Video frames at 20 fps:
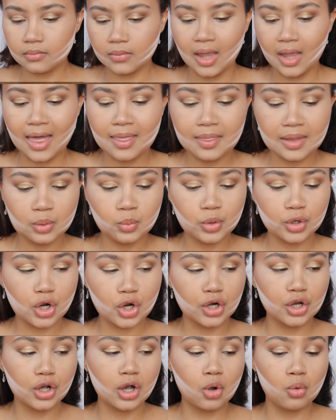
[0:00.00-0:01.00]
And then we're
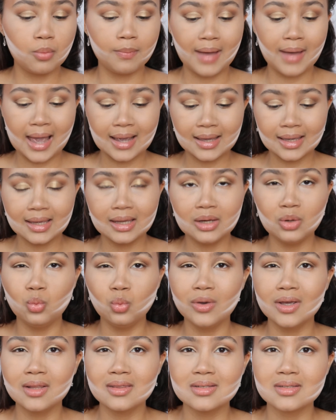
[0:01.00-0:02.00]
gonna go back in
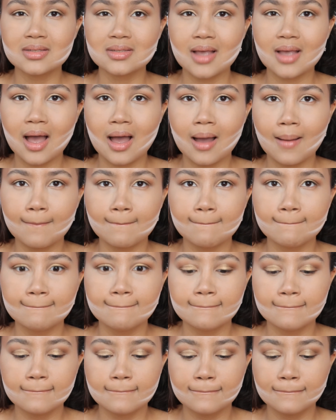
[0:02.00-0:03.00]
with some